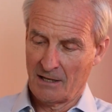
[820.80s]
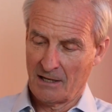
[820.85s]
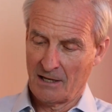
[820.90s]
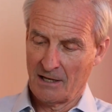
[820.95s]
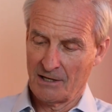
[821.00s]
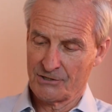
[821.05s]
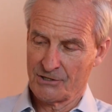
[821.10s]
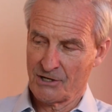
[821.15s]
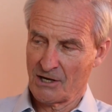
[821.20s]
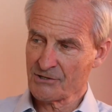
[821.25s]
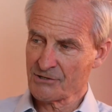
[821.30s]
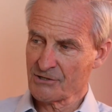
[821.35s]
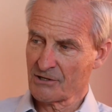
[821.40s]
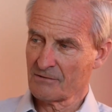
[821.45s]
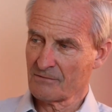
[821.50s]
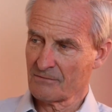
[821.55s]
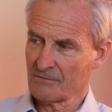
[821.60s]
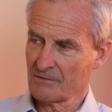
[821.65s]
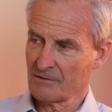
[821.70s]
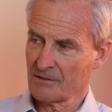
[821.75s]
It
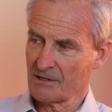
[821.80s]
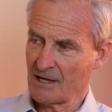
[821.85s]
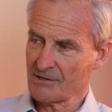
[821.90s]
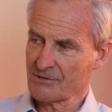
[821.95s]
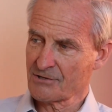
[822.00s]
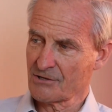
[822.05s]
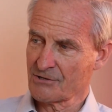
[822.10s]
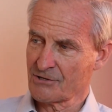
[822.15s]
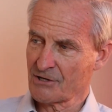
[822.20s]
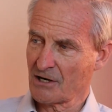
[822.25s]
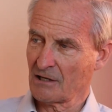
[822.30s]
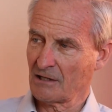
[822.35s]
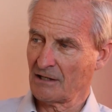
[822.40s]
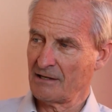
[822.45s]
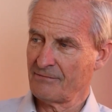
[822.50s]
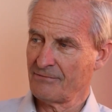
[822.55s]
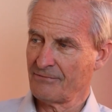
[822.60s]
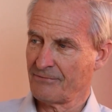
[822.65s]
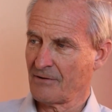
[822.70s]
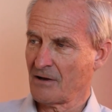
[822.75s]
doesn't
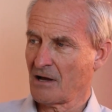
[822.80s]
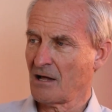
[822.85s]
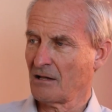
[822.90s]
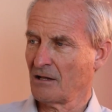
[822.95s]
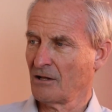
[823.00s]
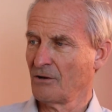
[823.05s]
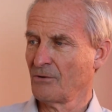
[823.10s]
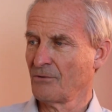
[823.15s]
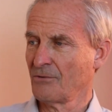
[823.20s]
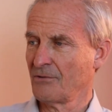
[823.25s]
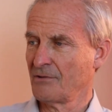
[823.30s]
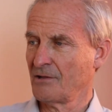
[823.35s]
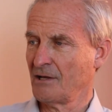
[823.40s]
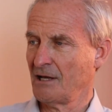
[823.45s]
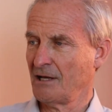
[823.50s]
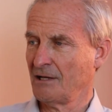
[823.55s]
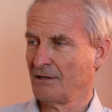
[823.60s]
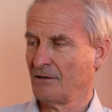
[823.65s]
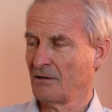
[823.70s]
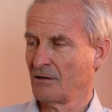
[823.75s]
necessarily follow
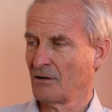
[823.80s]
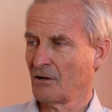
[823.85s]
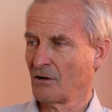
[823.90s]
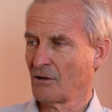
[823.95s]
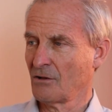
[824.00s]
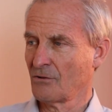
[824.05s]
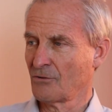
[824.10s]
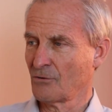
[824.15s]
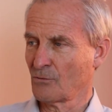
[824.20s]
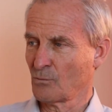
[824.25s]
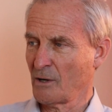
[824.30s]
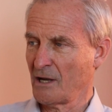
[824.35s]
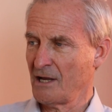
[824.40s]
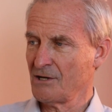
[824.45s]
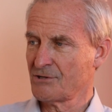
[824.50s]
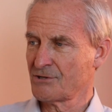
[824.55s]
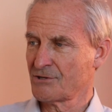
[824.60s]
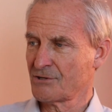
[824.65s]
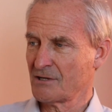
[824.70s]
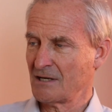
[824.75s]
that the
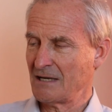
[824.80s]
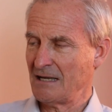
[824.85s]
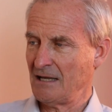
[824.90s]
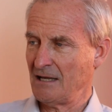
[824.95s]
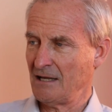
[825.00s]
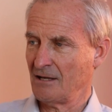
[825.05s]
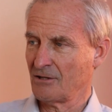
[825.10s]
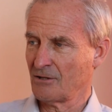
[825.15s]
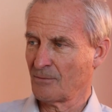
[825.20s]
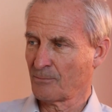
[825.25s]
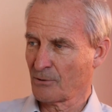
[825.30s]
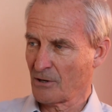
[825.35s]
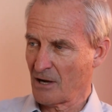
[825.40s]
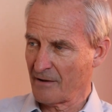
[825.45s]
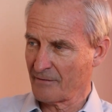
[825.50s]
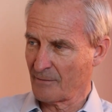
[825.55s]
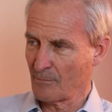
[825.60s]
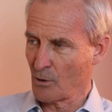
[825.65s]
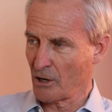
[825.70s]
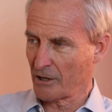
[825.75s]
rates in the
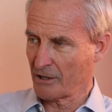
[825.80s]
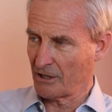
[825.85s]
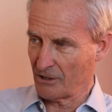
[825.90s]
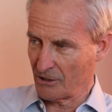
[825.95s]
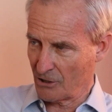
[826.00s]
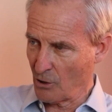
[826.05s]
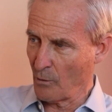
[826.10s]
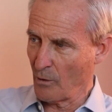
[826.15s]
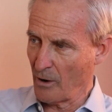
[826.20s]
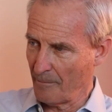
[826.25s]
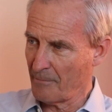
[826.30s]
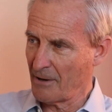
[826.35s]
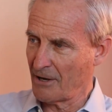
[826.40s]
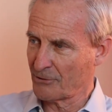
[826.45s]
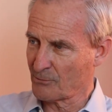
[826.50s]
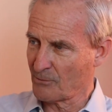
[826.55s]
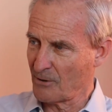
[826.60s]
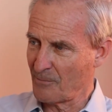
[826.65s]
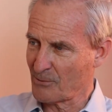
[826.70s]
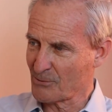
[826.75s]
private market go up by
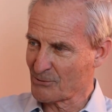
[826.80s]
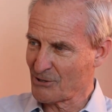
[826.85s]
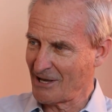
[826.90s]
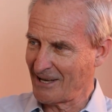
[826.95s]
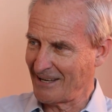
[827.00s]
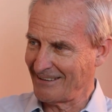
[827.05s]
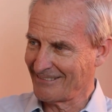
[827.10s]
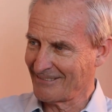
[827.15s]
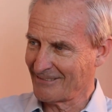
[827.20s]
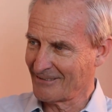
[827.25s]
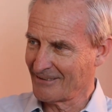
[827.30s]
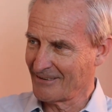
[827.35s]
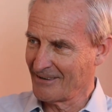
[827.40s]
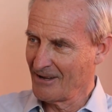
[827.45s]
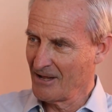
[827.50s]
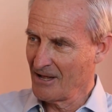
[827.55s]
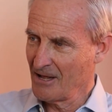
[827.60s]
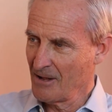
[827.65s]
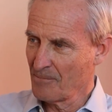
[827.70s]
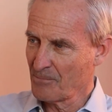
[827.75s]
3%.
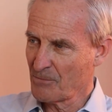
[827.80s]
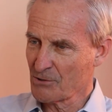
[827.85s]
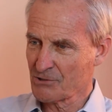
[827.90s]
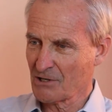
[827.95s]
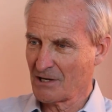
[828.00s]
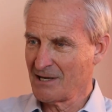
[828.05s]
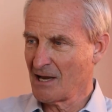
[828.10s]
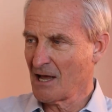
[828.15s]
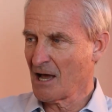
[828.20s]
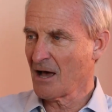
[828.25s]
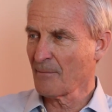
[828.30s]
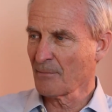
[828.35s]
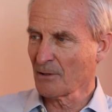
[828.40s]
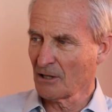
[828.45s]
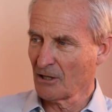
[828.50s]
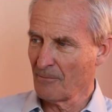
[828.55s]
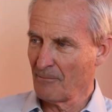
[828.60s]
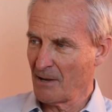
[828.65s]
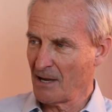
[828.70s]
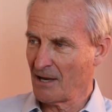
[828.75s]
There's a
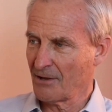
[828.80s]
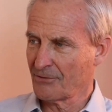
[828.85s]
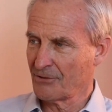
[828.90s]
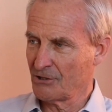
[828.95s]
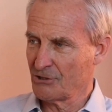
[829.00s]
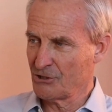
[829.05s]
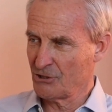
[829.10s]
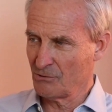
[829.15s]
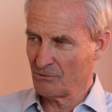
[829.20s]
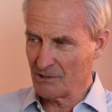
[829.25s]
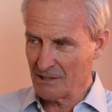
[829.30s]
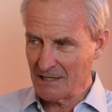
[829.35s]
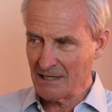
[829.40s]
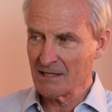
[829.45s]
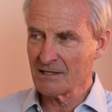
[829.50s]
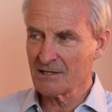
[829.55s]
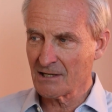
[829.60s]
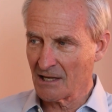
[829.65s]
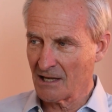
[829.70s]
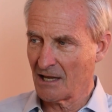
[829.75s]
nominal amount that you
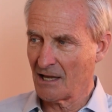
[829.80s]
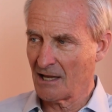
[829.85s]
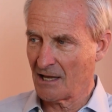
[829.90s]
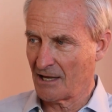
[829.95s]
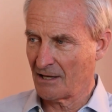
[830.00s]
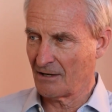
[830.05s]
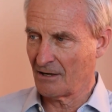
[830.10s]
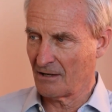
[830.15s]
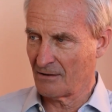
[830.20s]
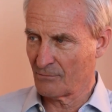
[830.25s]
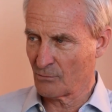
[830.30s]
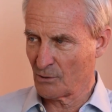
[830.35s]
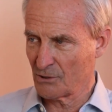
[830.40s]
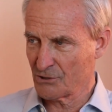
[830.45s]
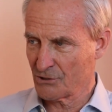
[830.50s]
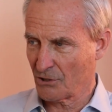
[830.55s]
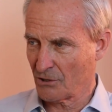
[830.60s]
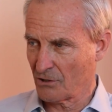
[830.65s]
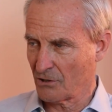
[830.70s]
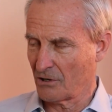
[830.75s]
need to get of a
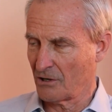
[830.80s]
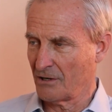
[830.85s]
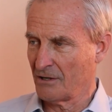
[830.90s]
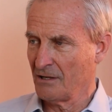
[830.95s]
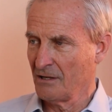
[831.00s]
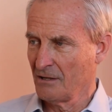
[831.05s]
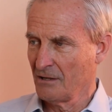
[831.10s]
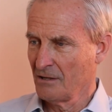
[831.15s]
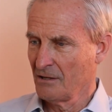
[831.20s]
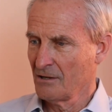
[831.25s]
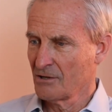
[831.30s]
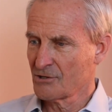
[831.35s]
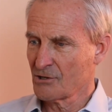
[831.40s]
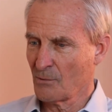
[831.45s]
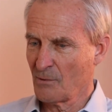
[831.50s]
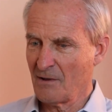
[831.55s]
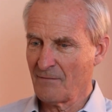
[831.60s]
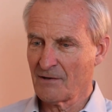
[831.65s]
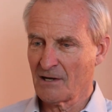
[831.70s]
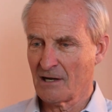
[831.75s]
return.
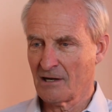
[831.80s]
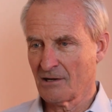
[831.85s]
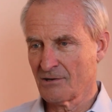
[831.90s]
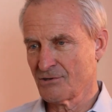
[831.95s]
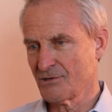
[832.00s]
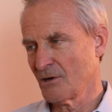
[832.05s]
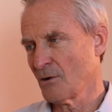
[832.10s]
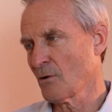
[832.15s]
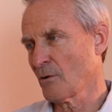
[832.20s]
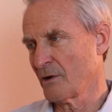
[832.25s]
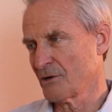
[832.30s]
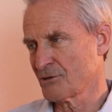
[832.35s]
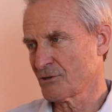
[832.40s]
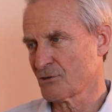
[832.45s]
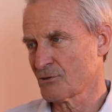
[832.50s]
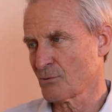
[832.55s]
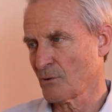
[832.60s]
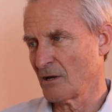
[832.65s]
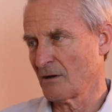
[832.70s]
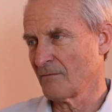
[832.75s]
So even in a zero
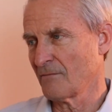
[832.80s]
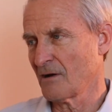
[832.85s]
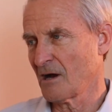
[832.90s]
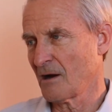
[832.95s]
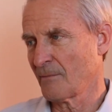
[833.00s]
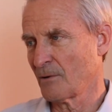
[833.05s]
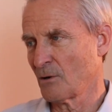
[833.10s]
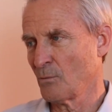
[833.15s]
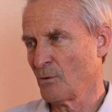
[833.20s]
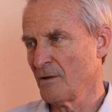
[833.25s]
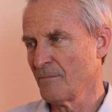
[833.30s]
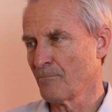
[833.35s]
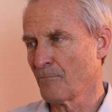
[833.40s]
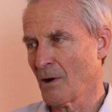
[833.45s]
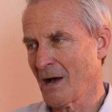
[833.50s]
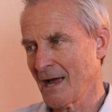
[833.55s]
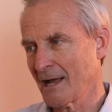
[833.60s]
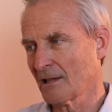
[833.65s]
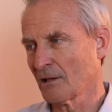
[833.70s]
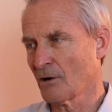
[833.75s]
interest rate environment, we've
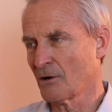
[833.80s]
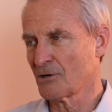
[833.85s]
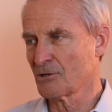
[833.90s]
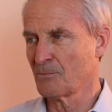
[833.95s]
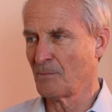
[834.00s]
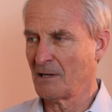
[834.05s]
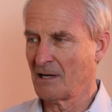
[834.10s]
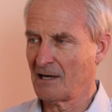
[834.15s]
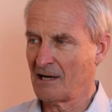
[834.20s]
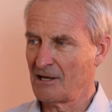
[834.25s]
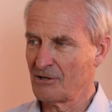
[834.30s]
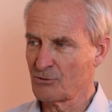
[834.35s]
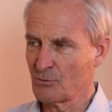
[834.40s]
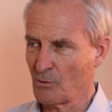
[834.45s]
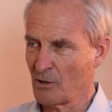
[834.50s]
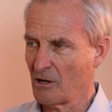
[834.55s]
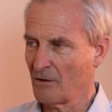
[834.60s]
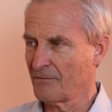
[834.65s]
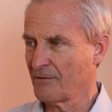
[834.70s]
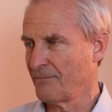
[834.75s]
by and large been in a
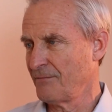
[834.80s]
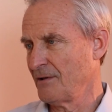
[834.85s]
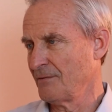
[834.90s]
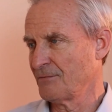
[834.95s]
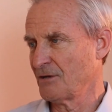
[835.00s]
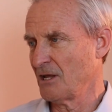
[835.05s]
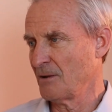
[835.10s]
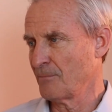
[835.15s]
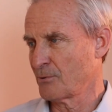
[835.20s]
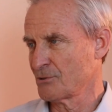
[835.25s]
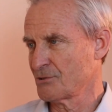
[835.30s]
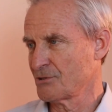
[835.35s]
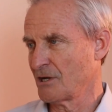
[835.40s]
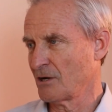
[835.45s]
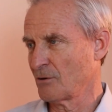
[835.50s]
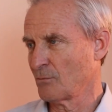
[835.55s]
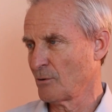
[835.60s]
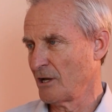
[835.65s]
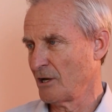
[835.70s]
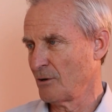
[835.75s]
12 to
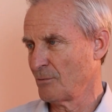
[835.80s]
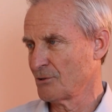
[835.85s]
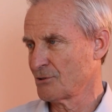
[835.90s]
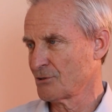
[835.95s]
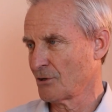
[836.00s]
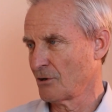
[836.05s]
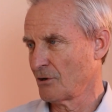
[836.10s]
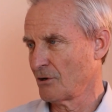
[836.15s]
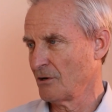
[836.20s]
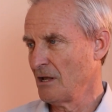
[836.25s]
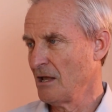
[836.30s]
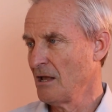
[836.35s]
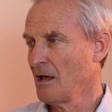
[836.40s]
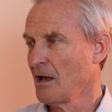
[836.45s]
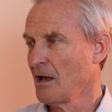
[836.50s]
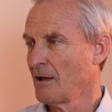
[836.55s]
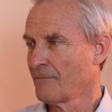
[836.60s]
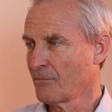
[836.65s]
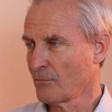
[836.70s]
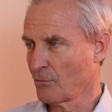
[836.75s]
15% rate of return
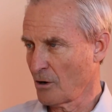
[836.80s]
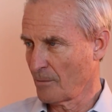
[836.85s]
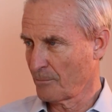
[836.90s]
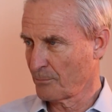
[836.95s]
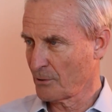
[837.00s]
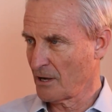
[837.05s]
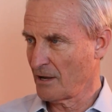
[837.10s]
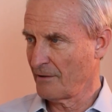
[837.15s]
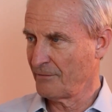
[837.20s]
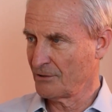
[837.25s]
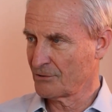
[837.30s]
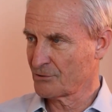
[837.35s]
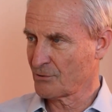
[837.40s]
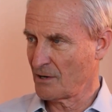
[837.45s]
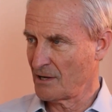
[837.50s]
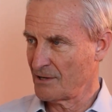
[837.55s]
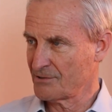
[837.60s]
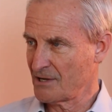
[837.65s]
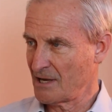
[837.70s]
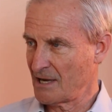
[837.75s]
for our private
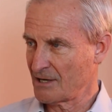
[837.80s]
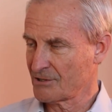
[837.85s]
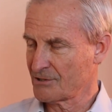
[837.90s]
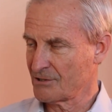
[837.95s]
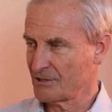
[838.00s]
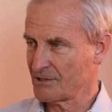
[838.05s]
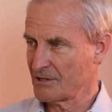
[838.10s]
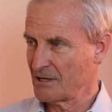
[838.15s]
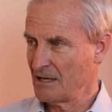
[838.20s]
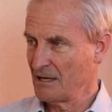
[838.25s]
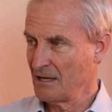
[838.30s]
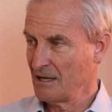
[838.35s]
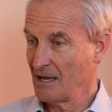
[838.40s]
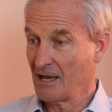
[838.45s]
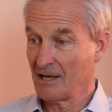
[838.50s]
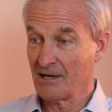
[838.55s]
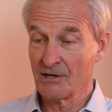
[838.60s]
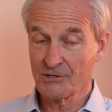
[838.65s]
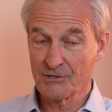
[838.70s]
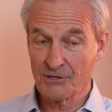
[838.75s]
transactions.
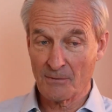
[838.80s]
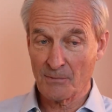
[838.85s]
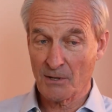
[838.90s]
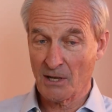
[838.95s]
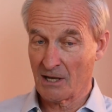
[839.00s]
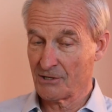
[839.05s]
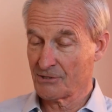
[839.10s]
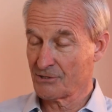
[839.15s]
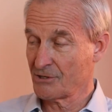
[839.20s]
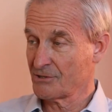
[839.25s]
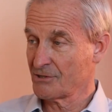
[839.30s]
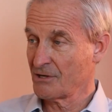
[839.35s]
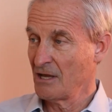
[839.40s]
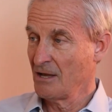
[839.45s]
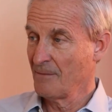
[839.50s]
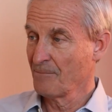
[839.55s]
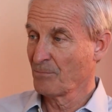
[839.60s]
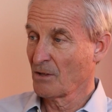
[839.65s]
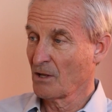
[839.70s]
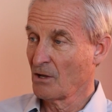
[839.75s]
And in some cases,
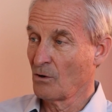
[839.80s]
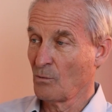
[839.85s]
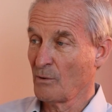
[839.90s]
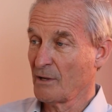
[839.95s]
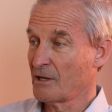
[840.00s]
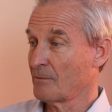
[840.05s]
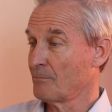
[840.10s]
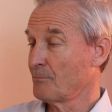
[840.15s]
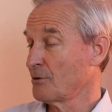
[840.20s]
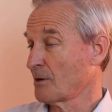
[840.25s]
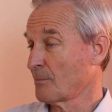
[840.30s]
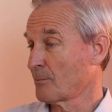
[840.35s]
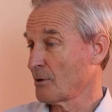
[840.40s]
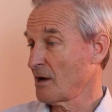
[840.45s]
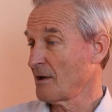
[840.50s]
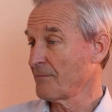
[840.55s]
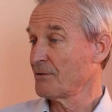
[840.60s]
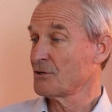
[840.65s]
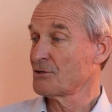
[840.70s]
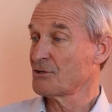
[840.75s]
we can put a
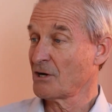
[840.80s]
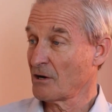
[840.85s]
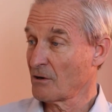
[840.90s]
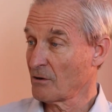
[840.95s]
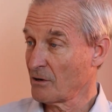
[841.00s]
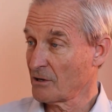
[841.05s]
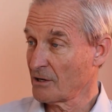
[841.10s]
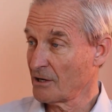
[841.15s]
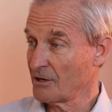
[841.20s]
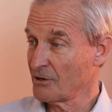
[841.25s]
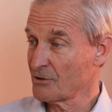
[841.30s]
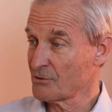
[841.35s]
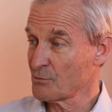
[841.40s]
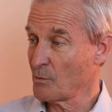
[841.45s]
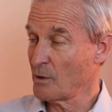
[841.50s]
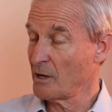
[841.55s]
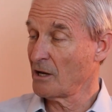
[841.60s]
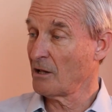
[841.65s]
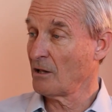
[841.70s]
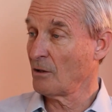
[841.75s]
profit share on it as
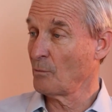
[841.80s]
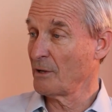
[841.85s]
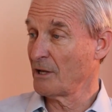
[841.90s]
well.